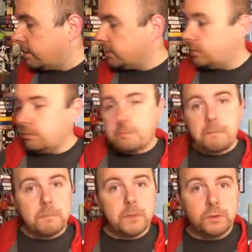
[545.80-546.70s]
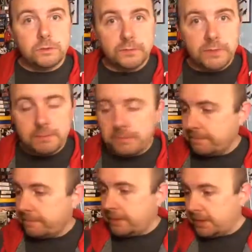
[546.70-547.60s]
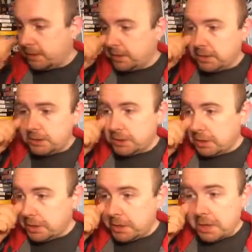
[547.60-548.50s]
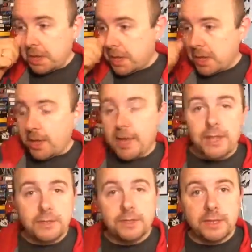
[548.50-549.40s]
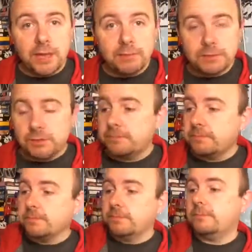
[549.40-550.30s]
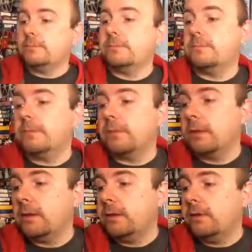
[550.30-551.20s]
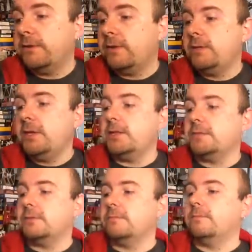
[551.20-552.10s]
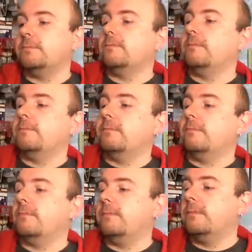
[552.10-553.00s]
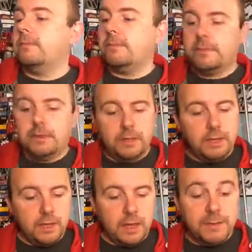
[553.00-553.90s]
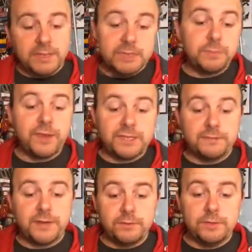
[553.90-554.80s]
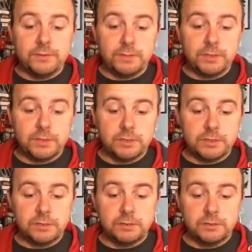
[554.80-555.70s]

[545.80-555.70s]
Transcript: So, good to have them in the collection. And the games. Now I found these. I'm actually surprised I found these because